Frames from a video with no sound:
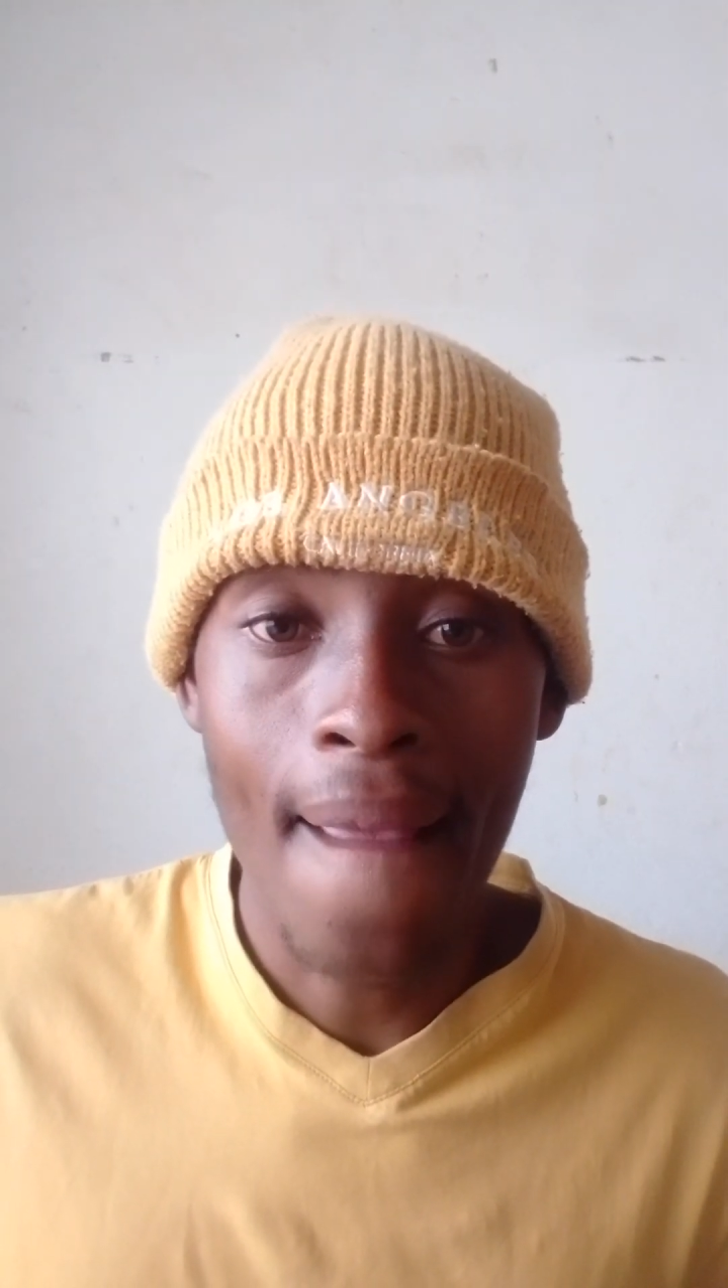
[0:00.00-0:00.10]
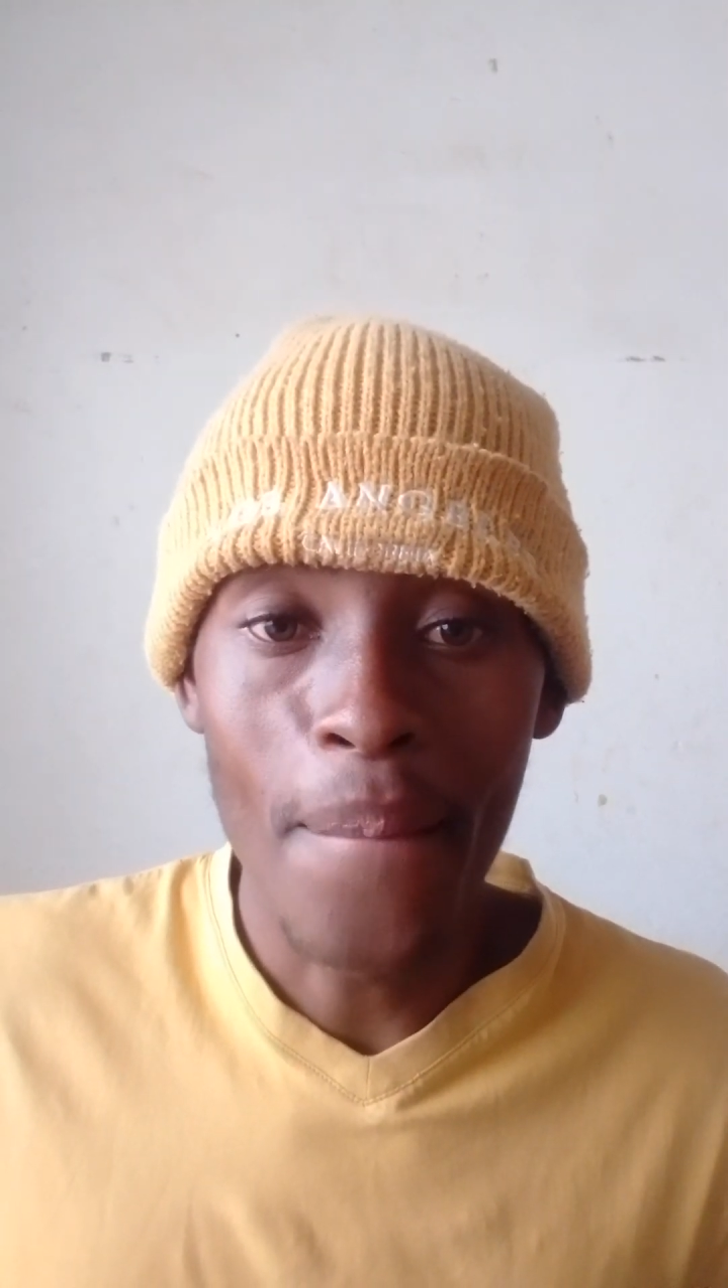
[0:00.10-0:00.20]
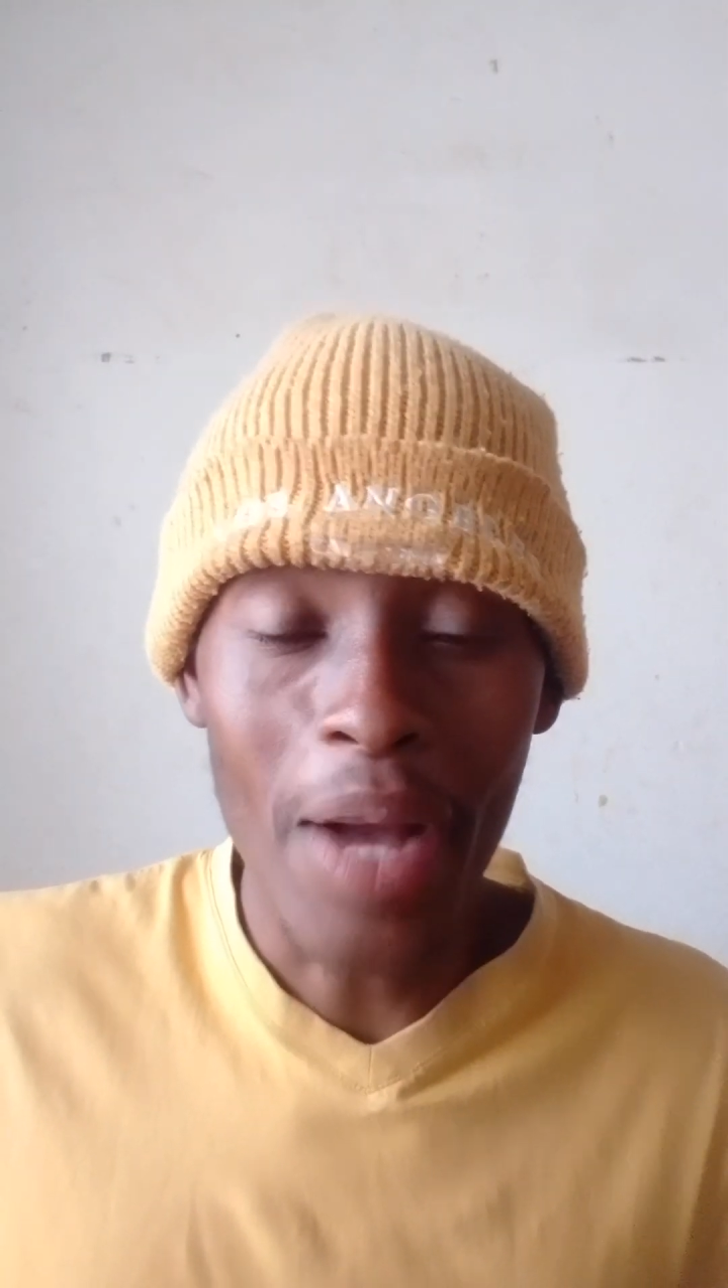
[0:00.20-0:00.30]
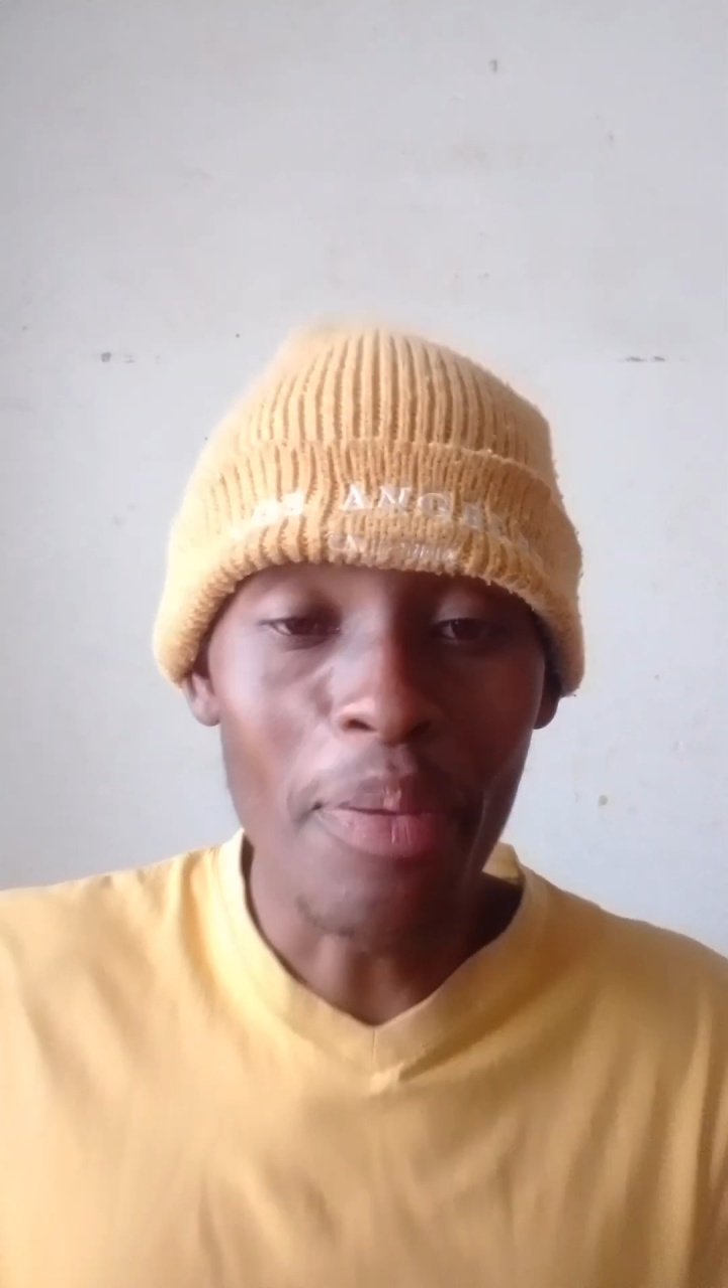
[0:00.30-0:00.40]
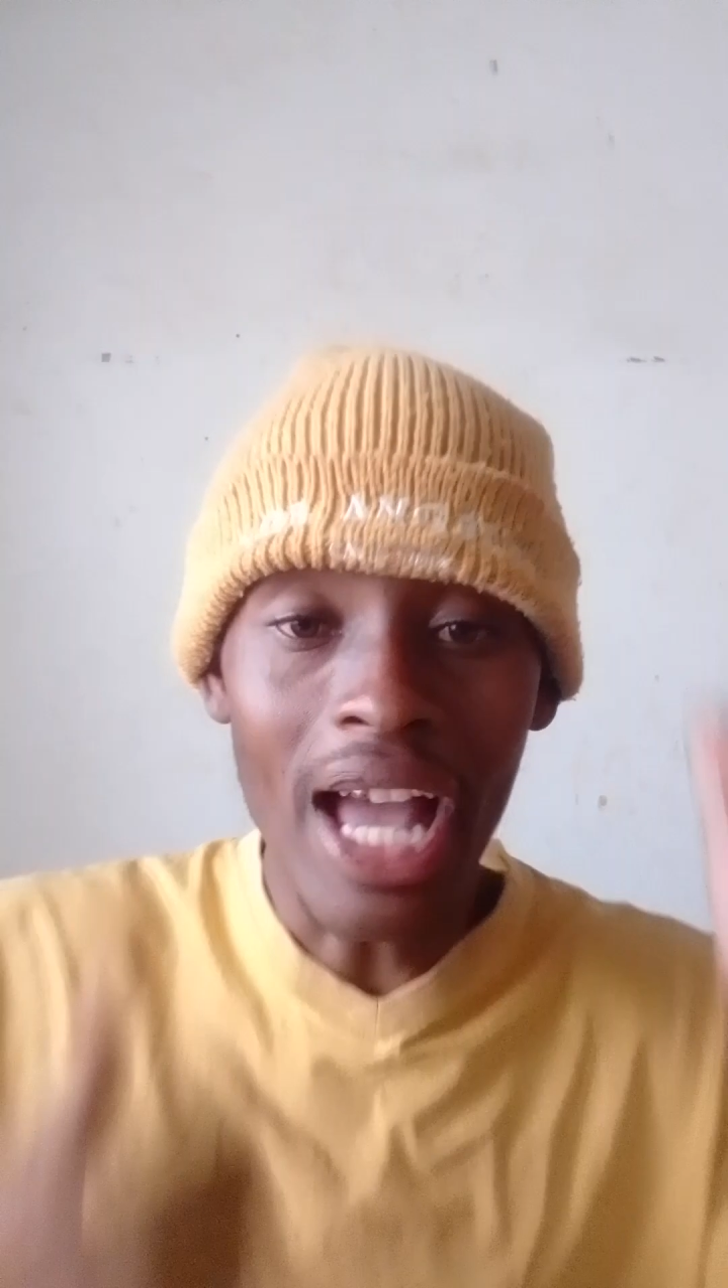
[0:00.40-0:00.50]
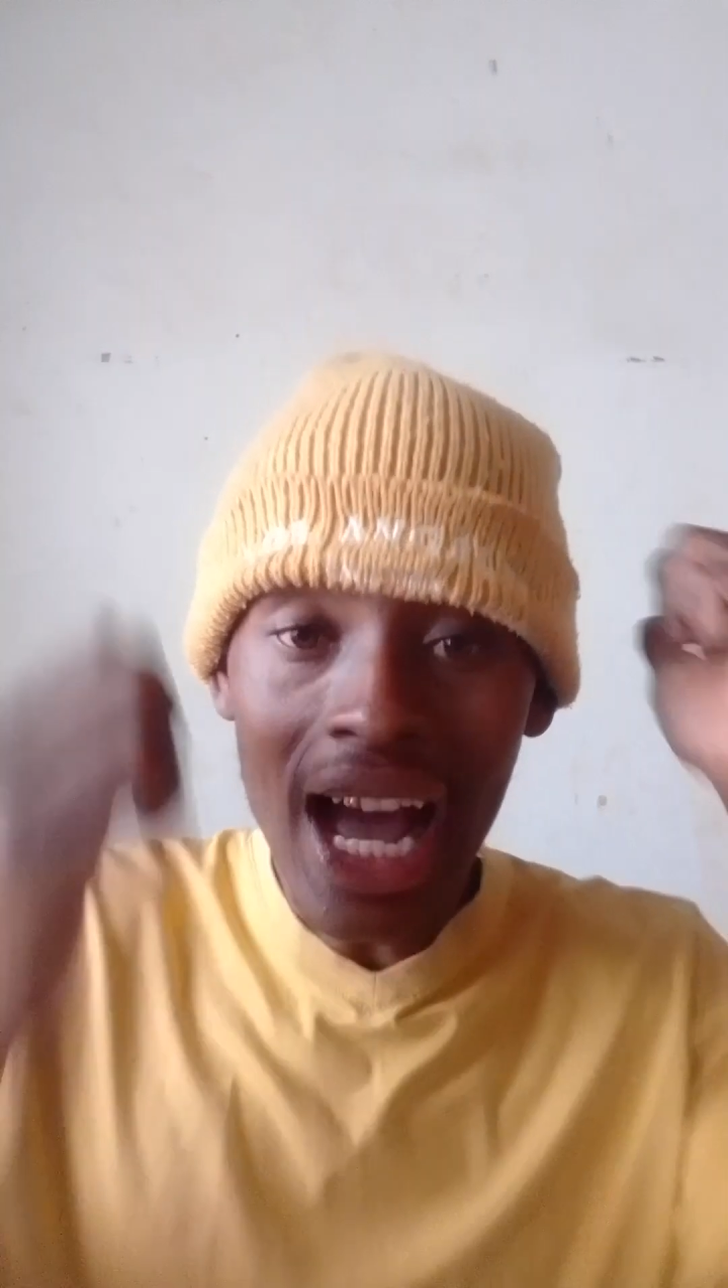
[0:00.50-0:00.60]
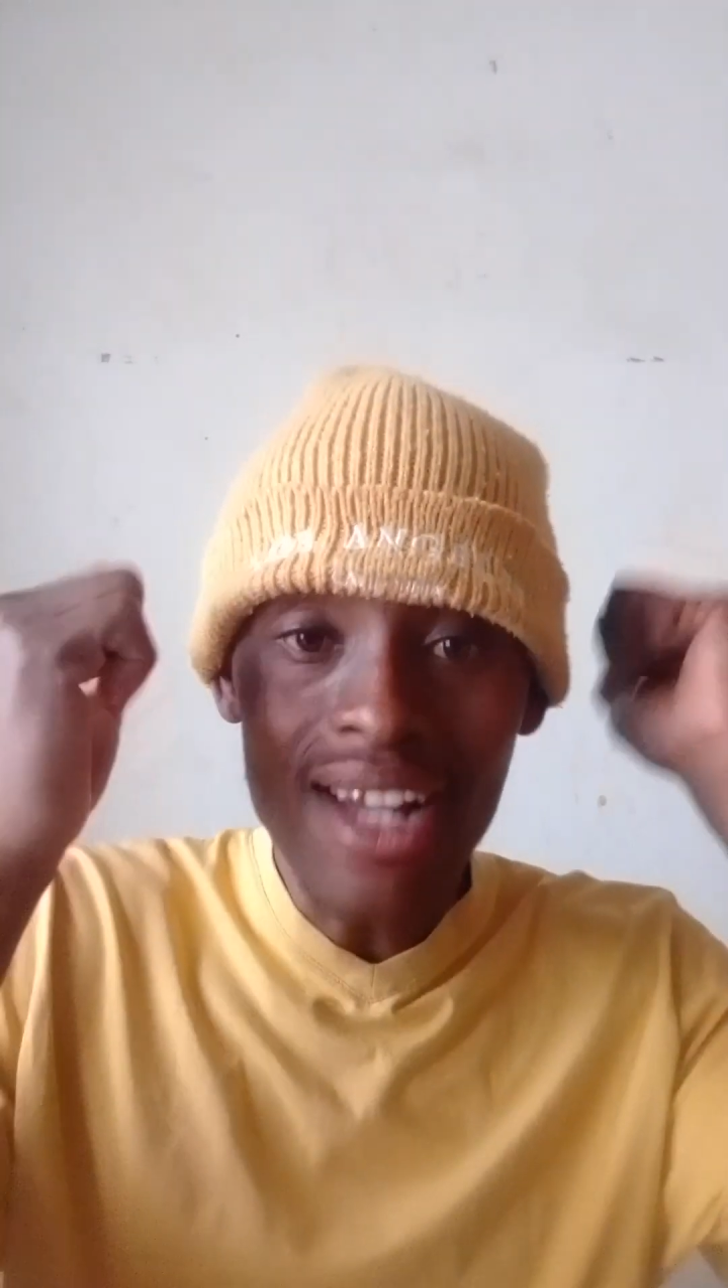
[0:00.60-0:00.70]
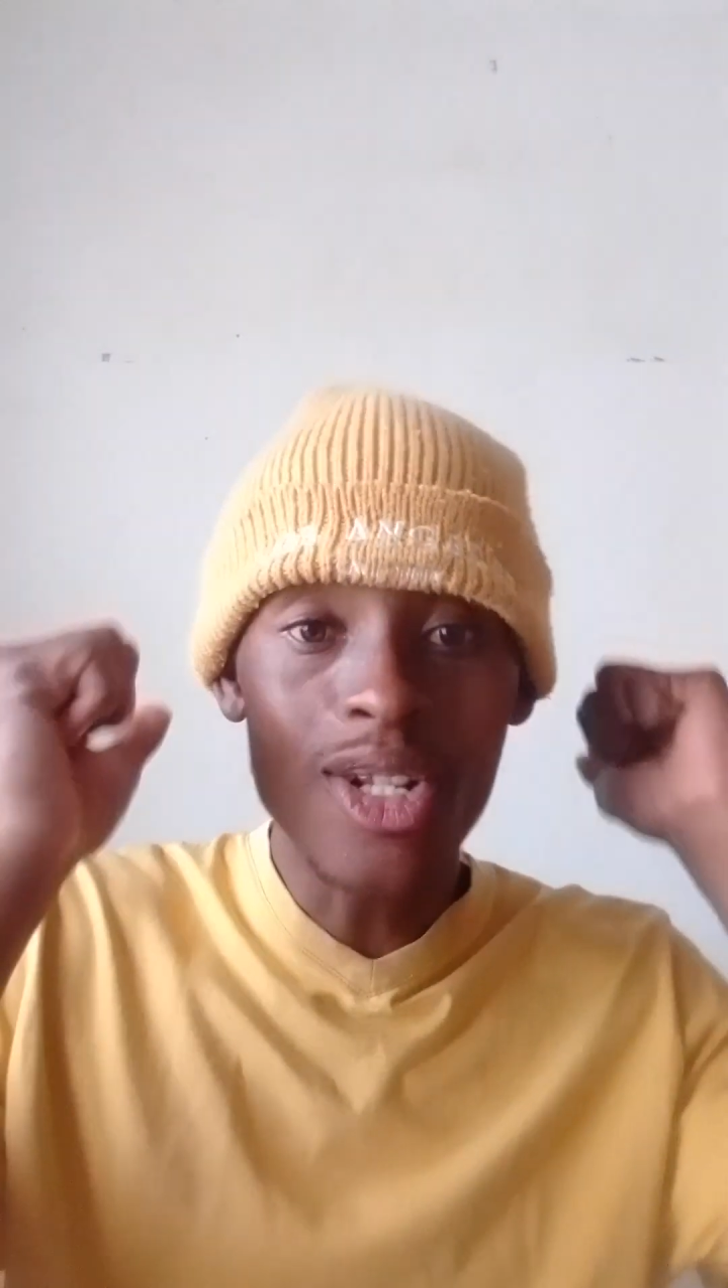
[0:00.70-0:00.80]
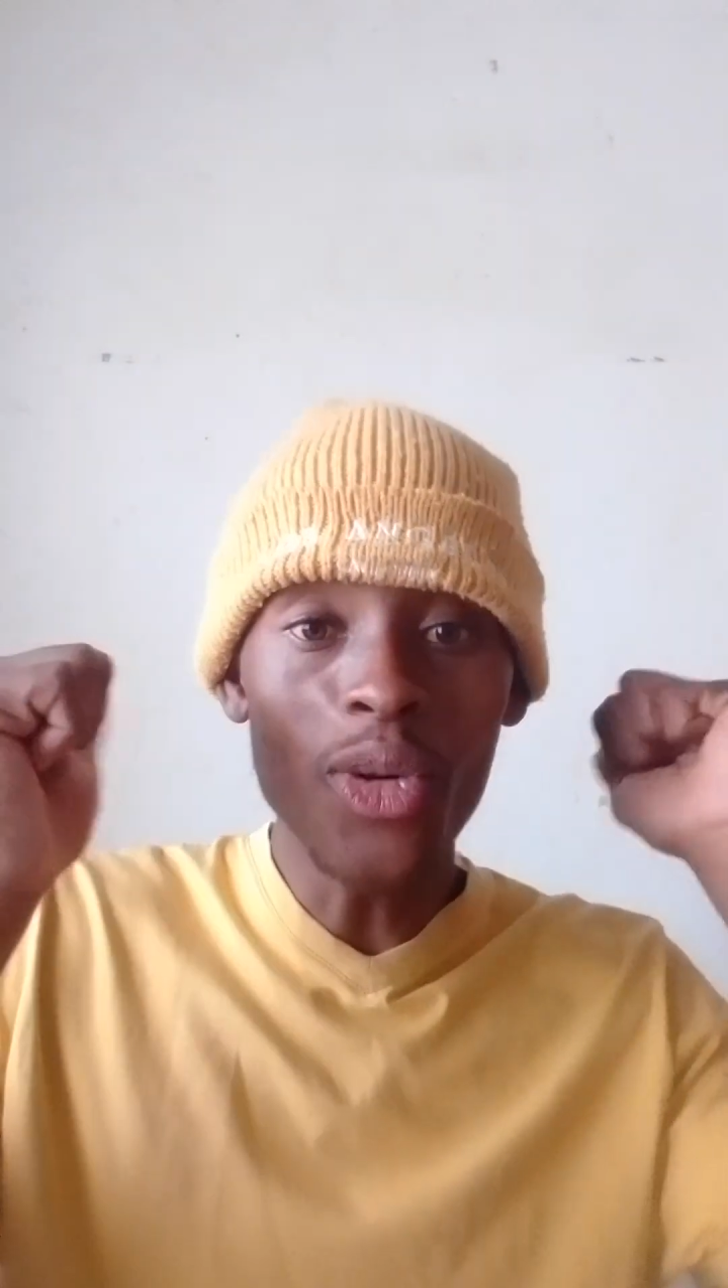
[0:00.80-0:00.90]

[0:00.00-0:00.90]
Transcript: But behind